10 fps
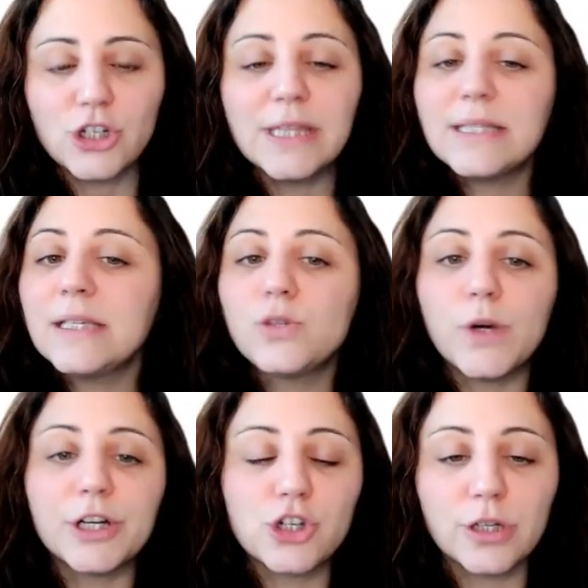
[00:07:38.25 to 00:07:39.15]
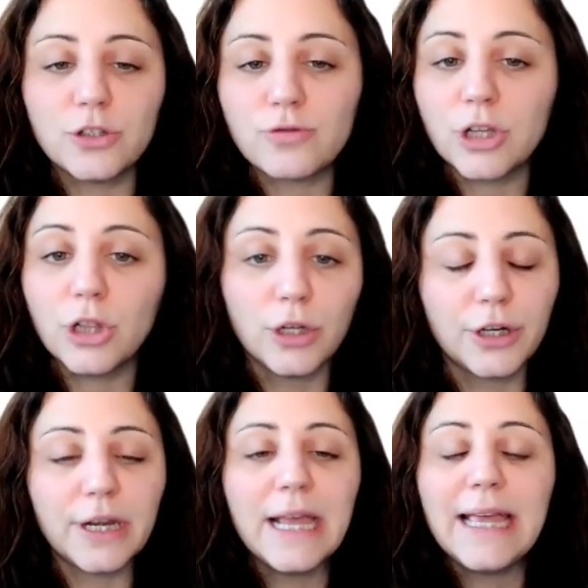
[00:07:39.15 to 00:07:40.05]
And this is where children
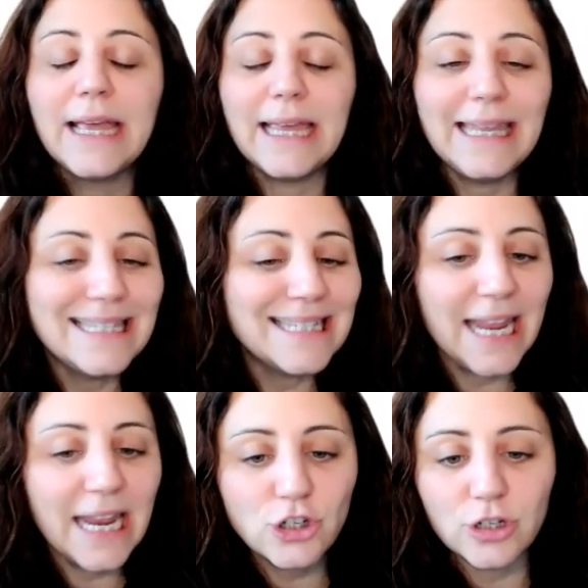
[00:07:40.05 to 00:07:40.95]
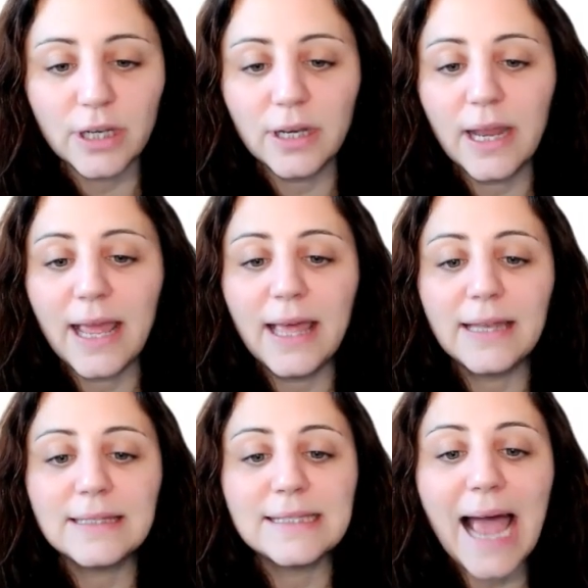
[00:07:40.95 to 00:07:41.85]
learn intonation
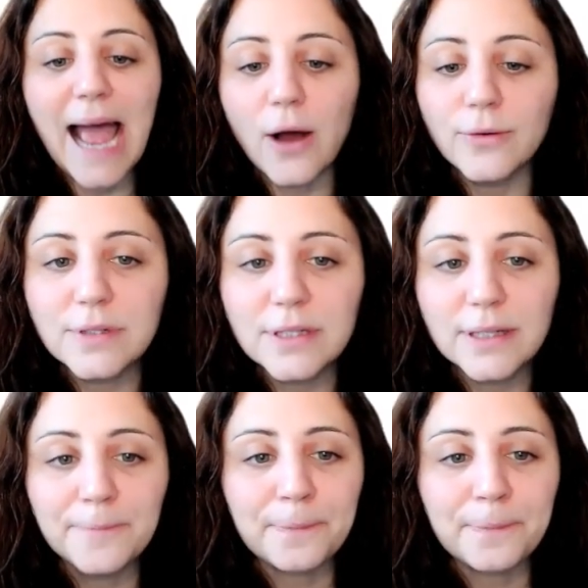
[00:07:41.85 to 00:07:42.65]
and sound.